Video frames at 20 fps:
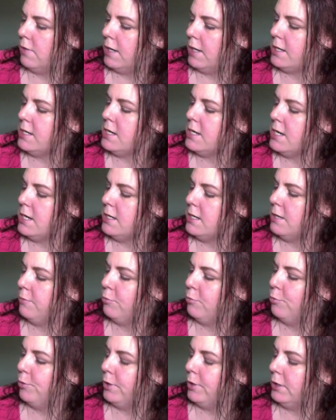I didn't end up
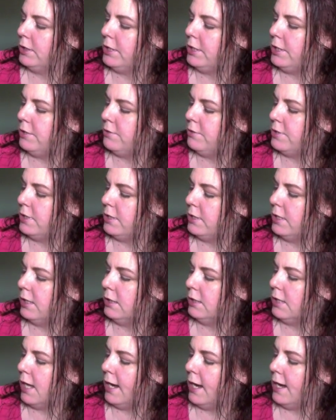really using a
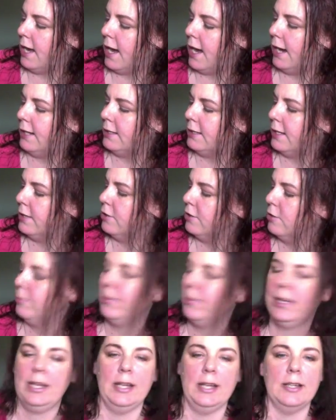light highlighter
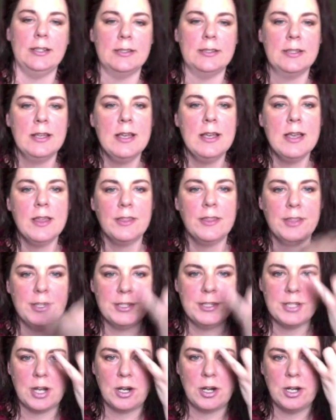because the
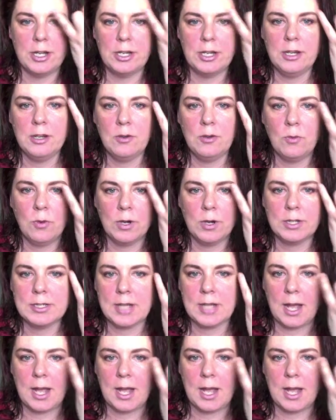Dawn worked.